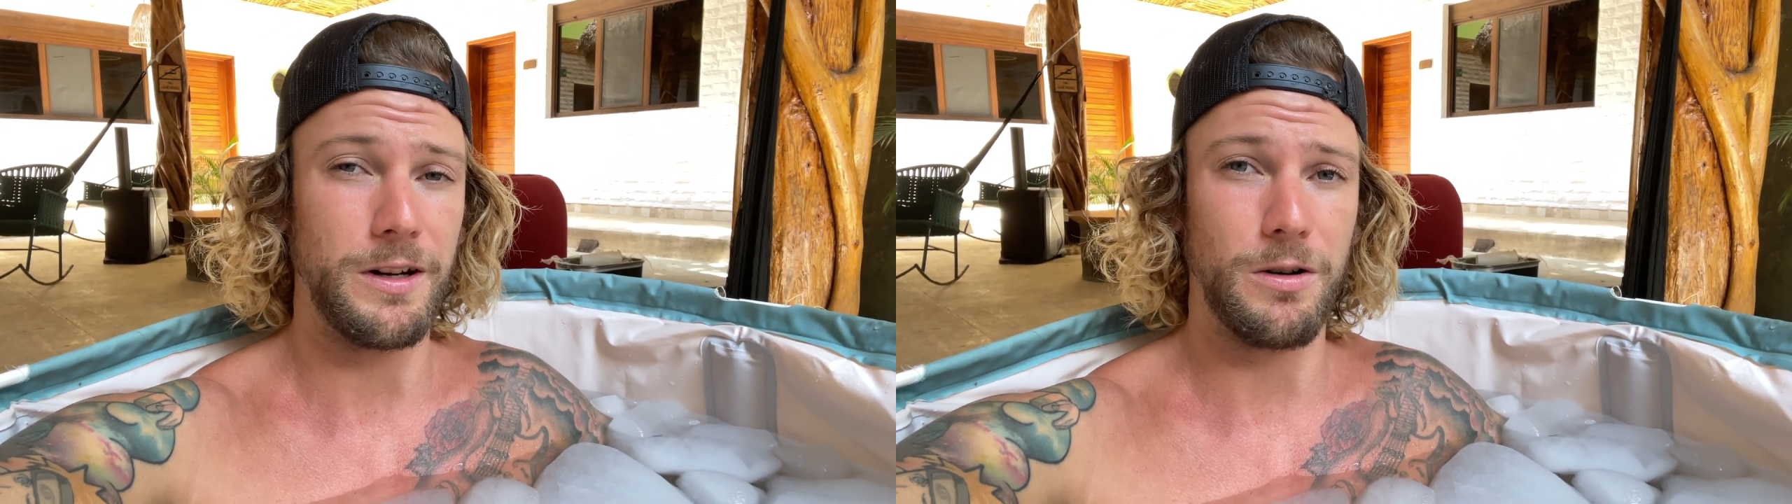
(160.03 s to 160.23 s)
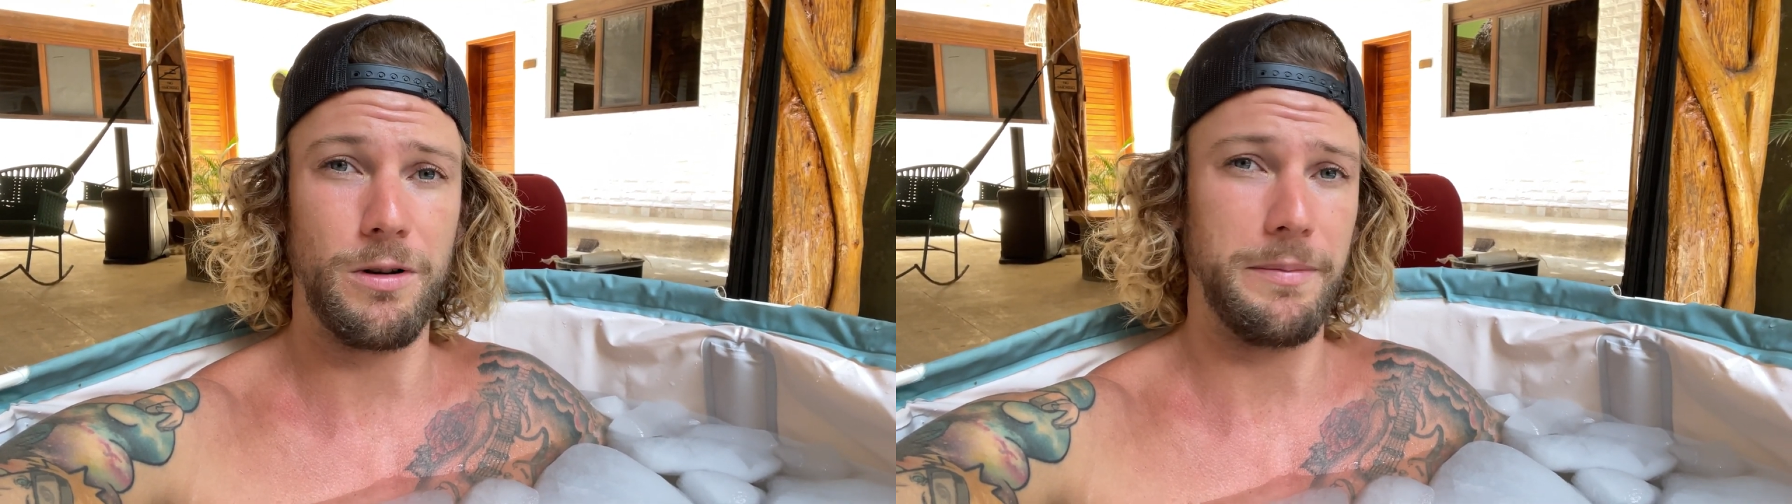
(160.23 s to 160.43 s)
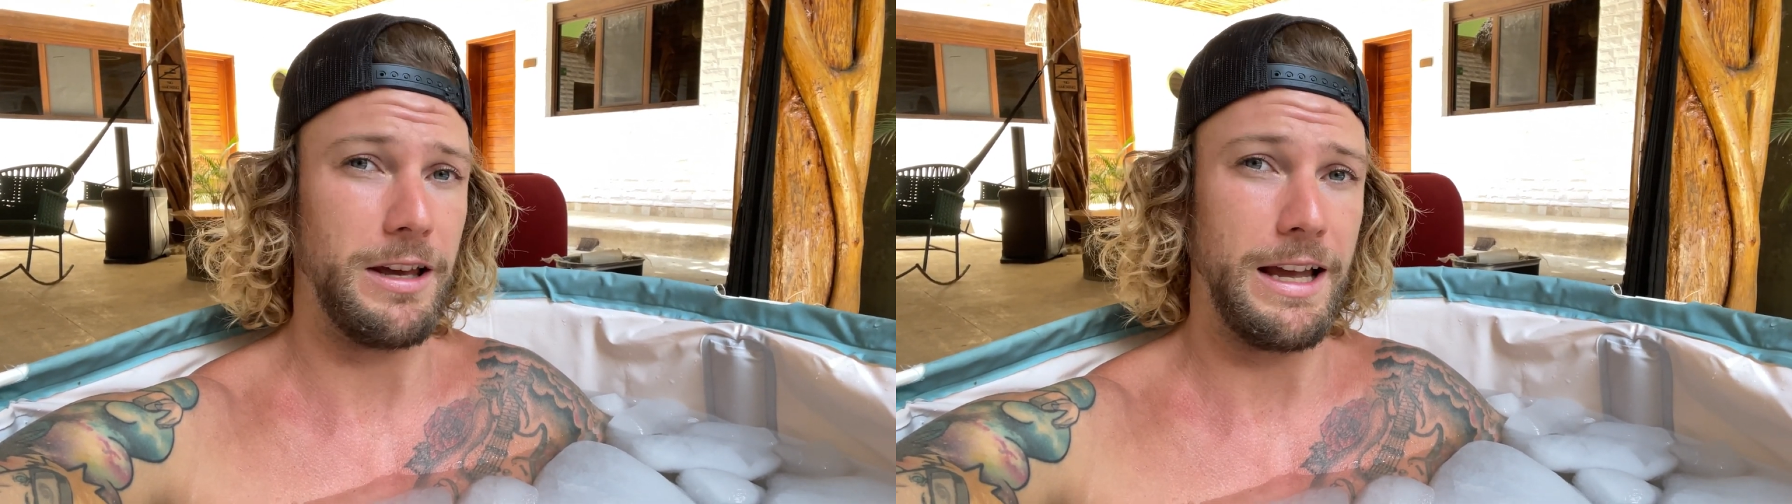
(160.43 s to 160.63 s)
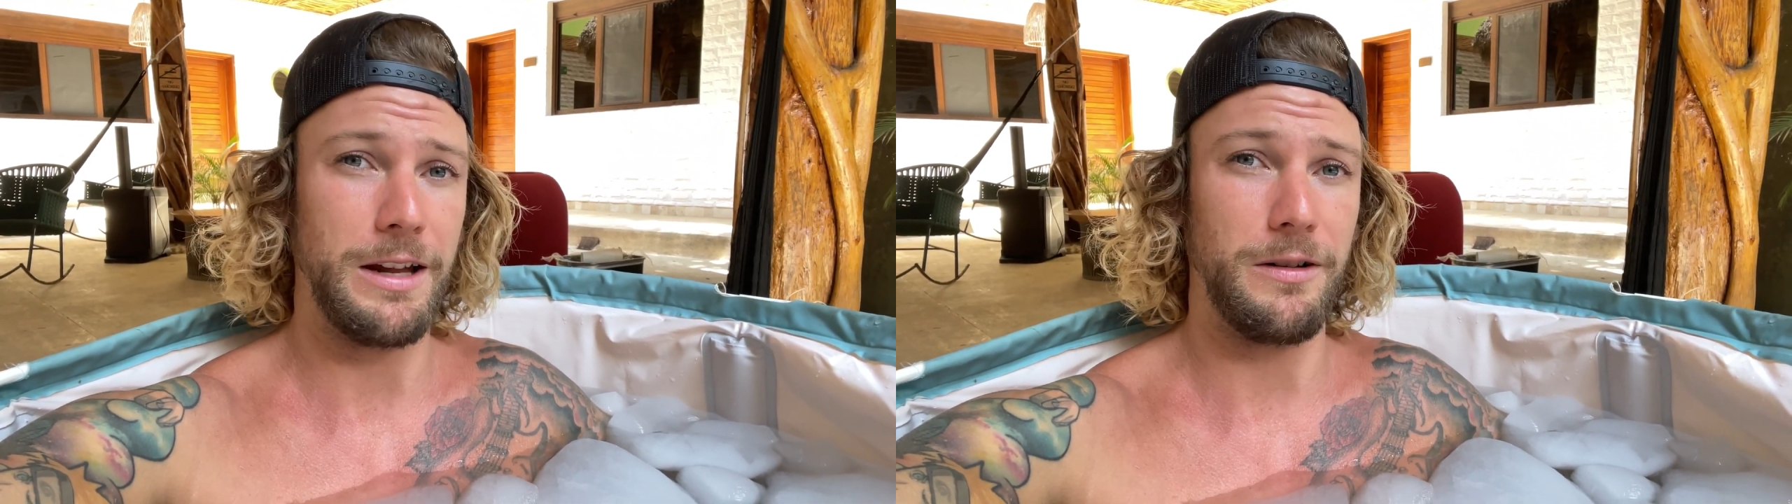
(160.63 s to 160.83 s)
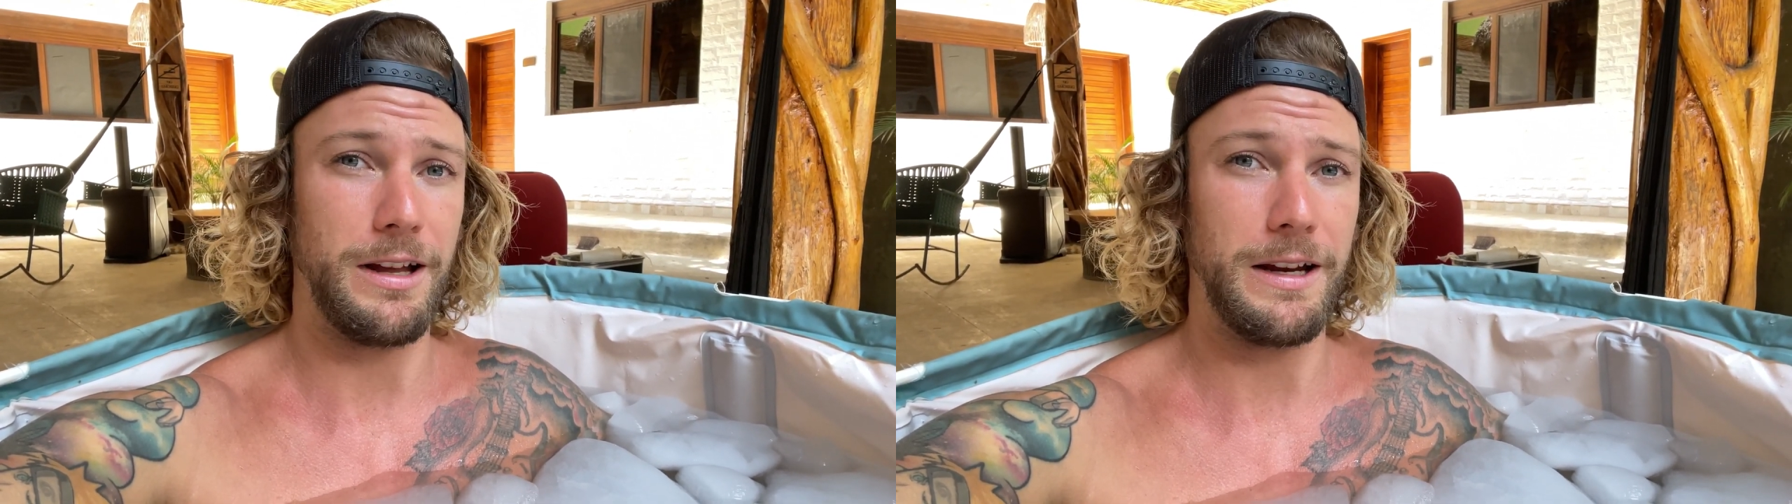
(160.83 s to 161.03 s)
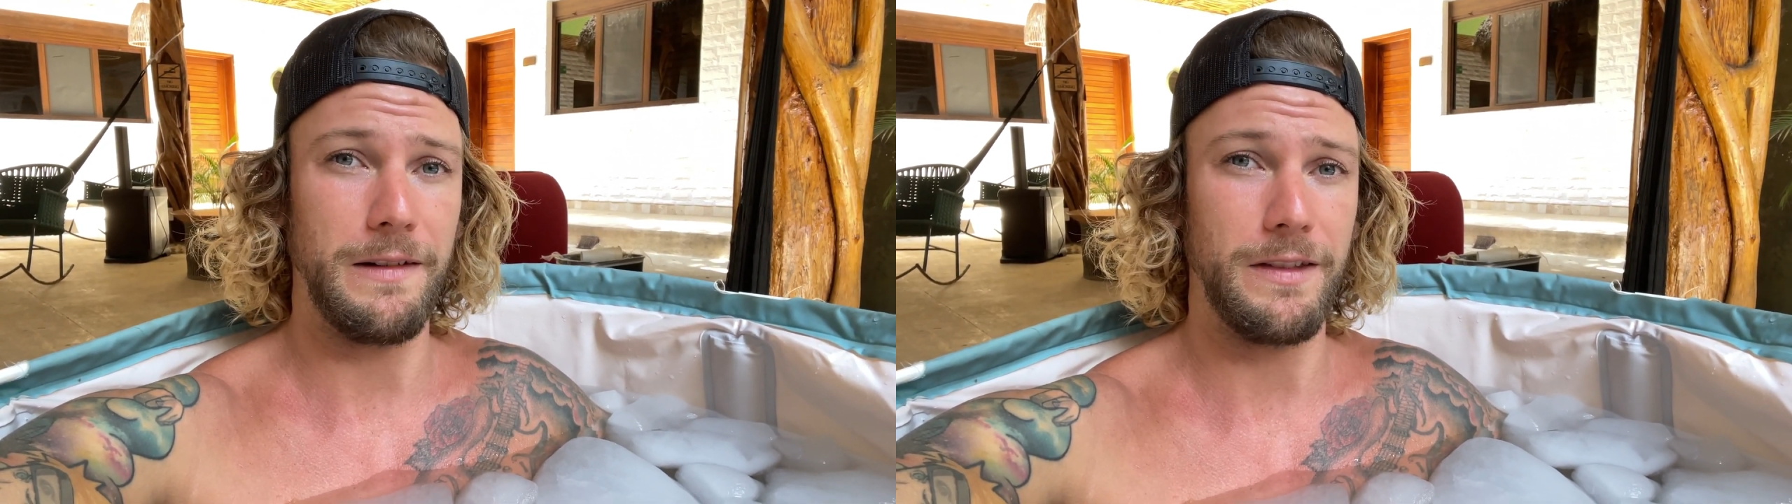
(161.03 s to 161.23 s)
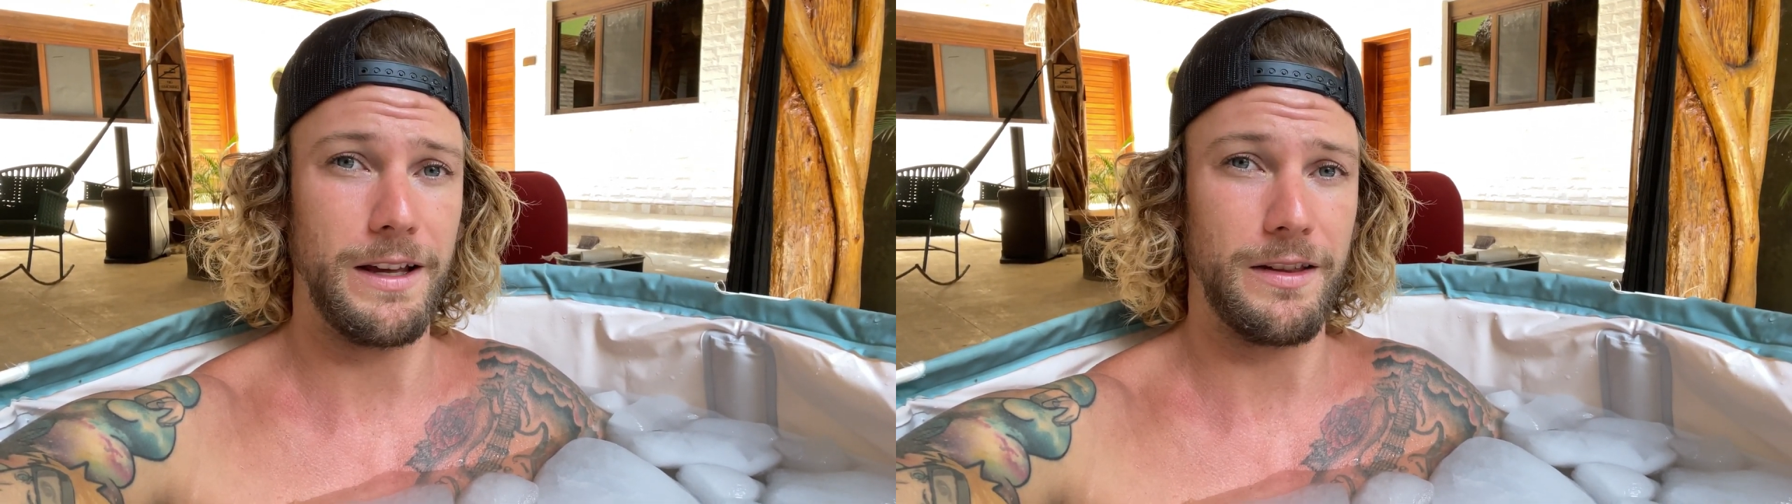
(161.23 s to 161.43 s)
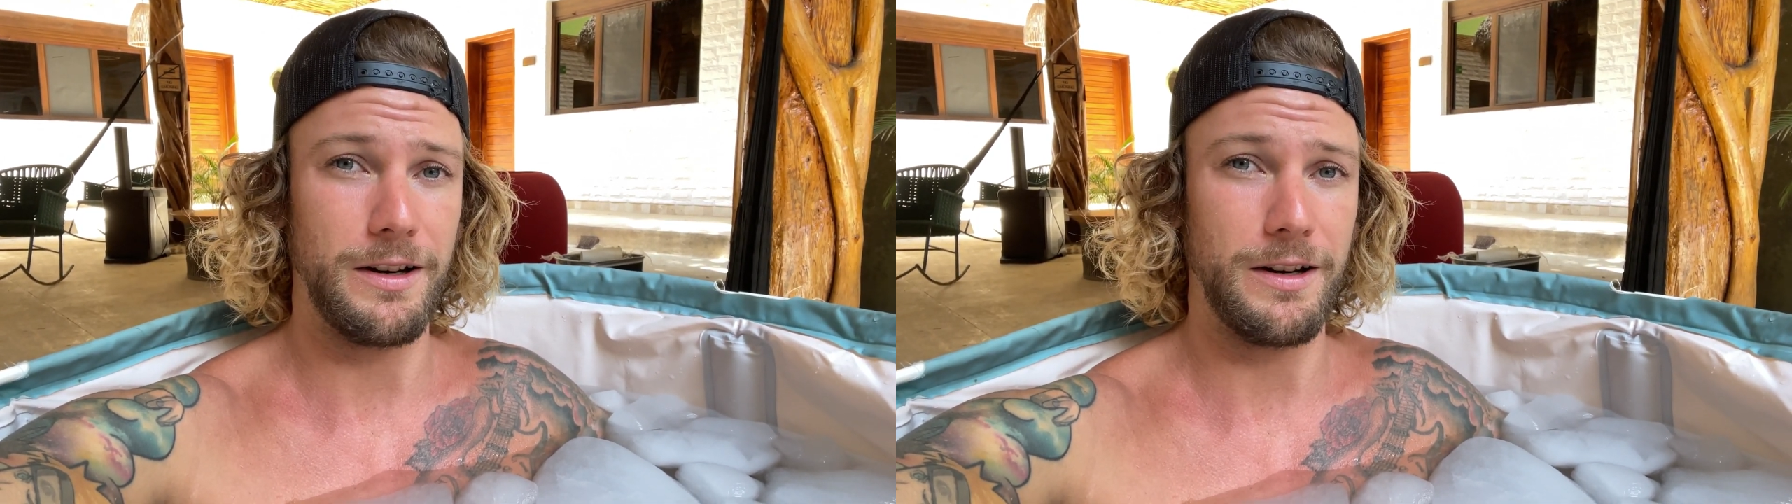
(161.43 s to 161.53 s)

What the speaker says: equipped to handle any of these.